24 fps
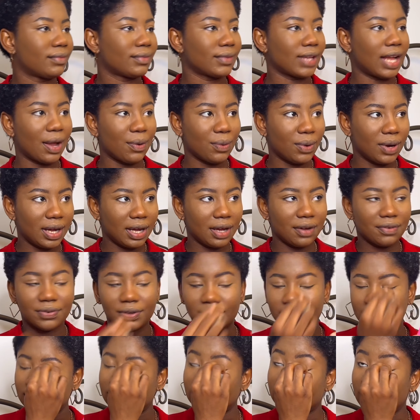I wore Air
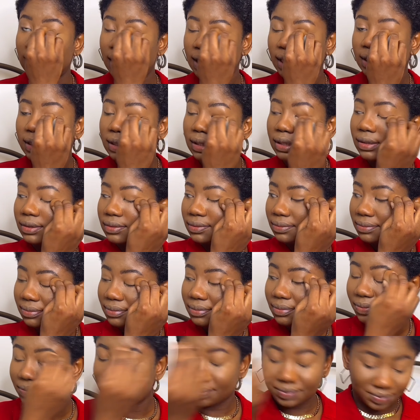Forces and
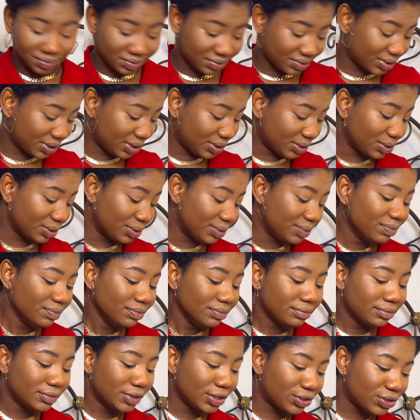you know
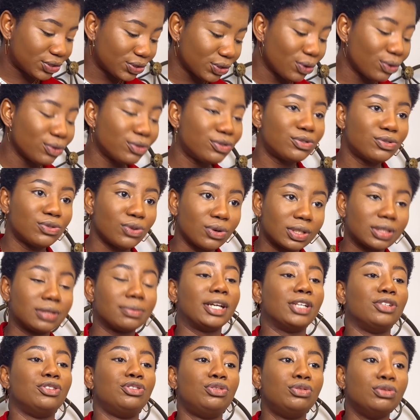the snow soaked
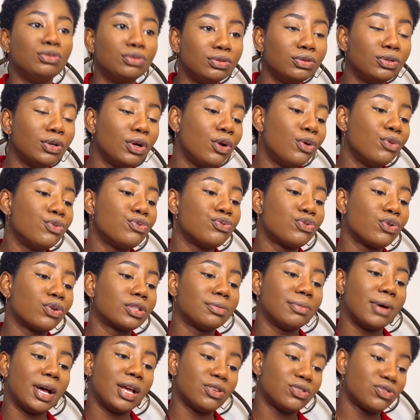my shoe, soaked
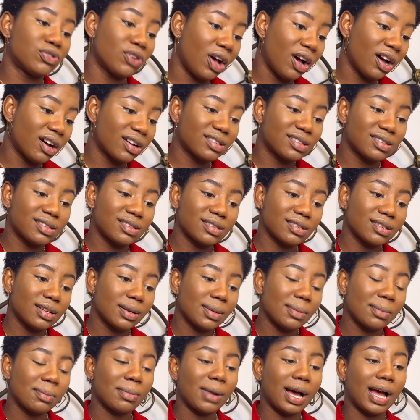my socks.
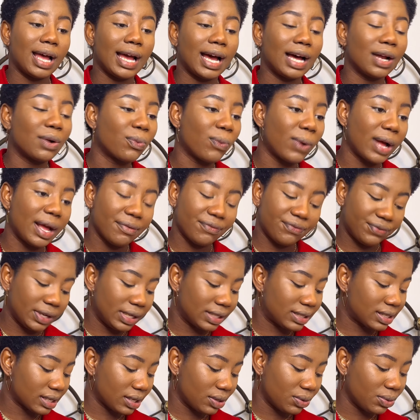I had wet
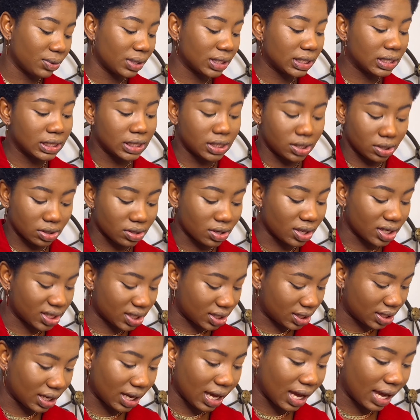feet. It was
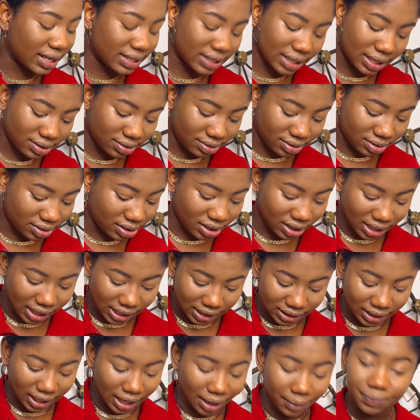disgusting, guys. I didn't
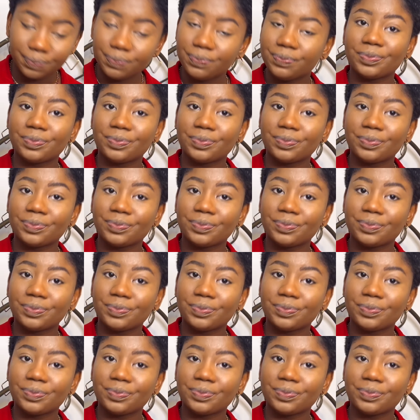like that.